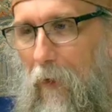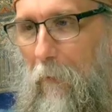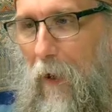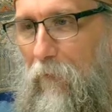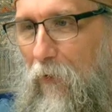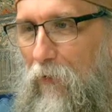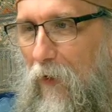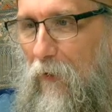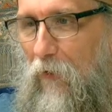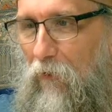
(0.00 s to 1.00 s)
about
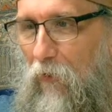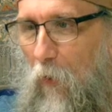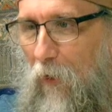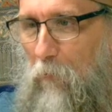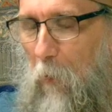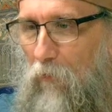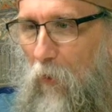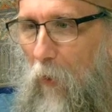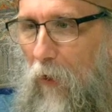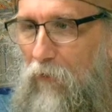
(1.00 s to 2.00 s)
15 years ago, I suppose
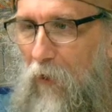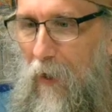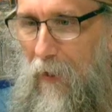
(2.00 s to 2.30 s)
it was.